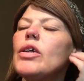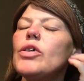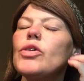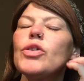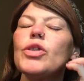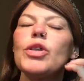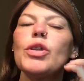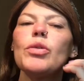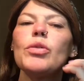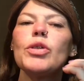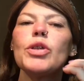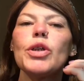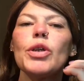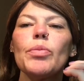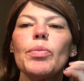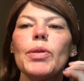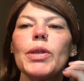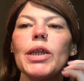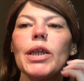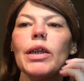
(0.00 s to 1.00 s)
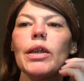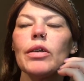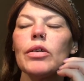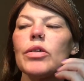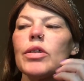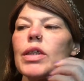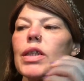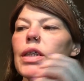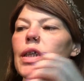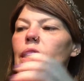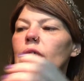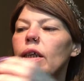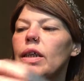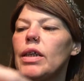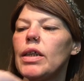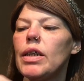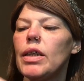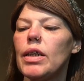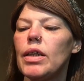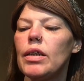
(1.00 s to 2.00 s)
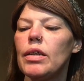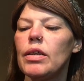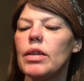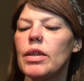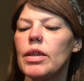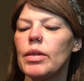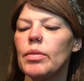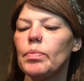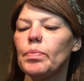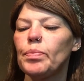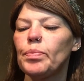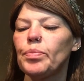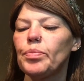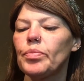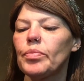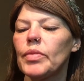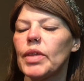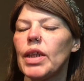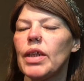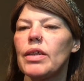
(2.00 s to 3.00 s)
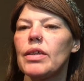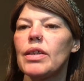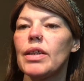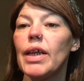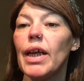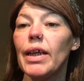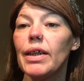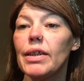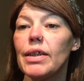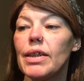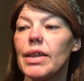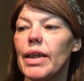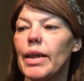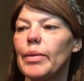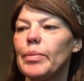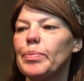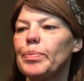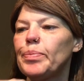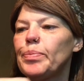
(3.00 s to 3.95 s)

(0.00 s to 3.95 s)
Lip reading: suits your particular skin needs is the next step.